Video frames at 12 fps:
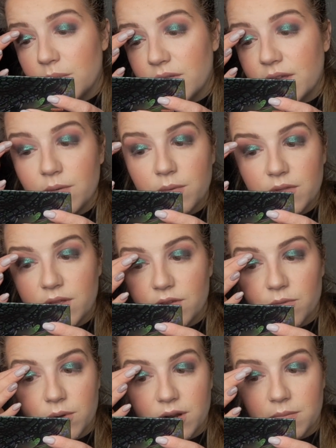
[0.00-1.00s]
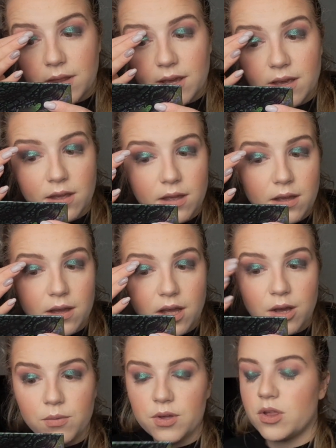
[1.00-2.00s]
But then with this one, I'm like,
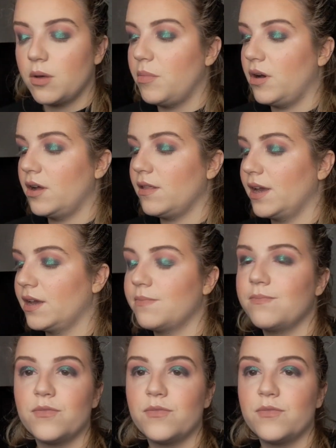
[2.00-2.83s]
I wish I bought, like,